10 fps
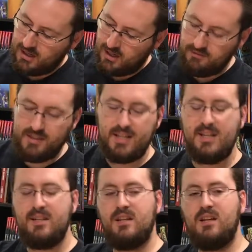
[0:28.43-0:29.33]
of
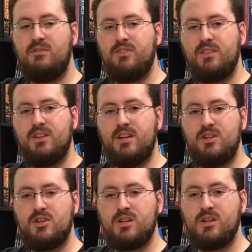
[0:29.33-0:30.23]
D&D 5th
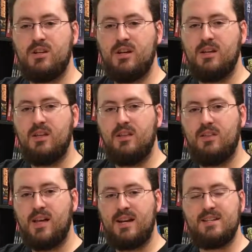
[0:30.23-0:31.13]
edition
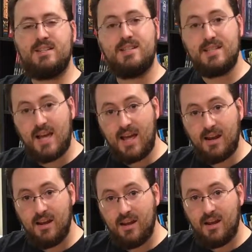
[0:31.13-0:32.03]
that is
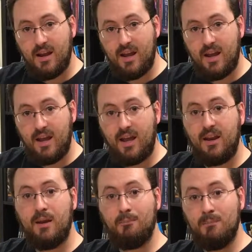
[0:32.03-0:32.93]
set
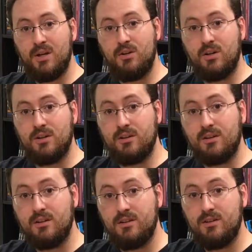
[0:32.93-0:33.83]
in
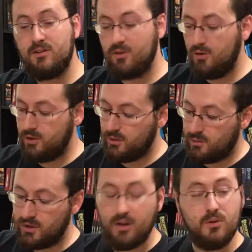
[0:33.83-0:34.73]
Middle-earth. So you can
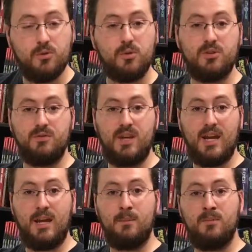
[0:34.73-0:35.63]
run all sorts of
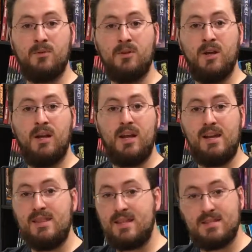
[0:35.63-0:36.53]
games
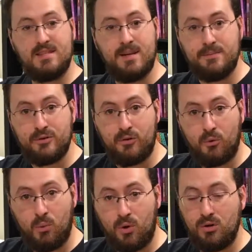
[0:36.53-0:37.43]
in that same sort
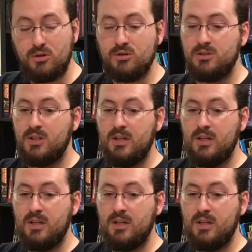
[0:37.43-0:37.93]
of world,